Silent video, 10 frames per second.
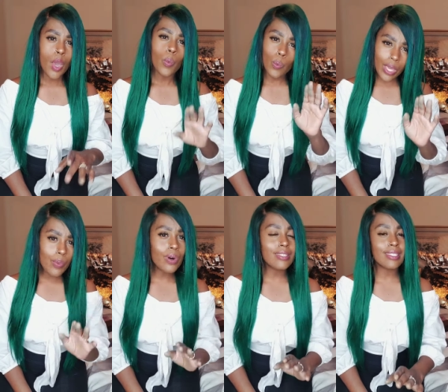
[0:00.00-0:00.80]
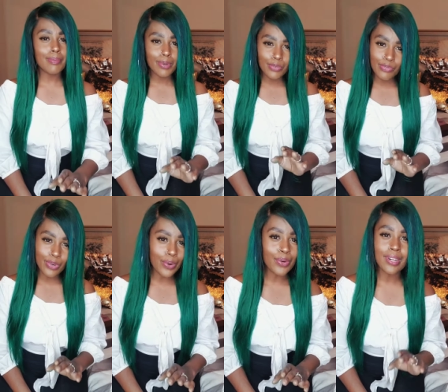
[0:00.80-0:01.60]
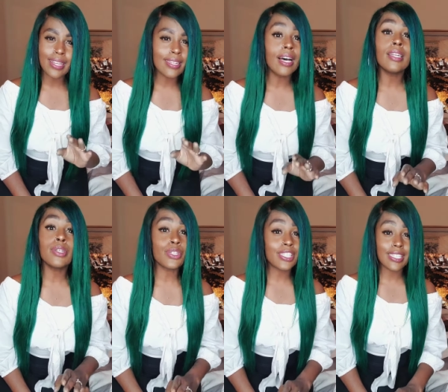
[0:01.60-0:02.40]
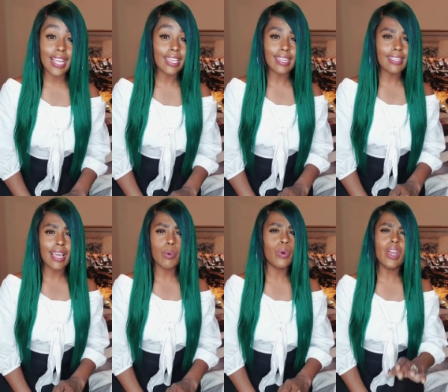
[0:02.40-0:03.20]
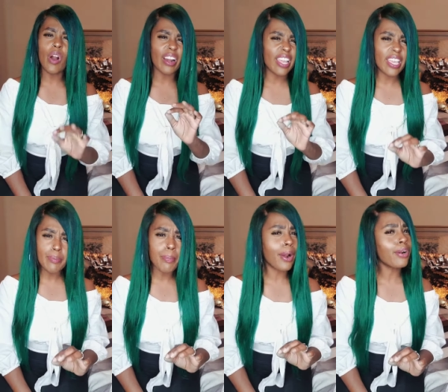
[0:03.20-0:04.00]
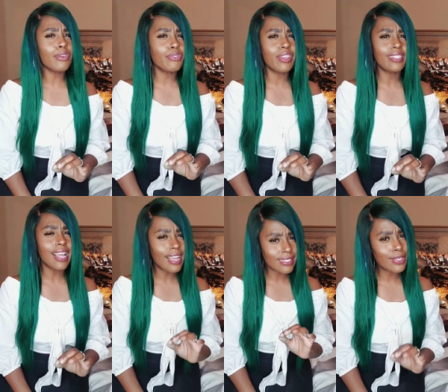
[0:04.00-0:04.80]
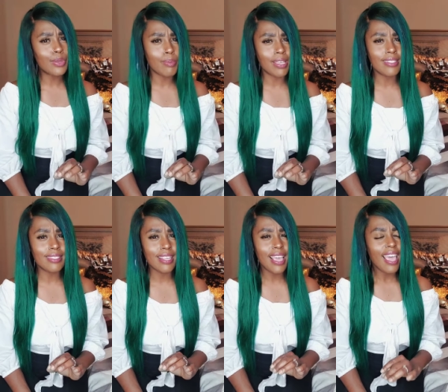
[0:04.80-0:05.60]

We want to move forward in understanding that we are imperfect as humans.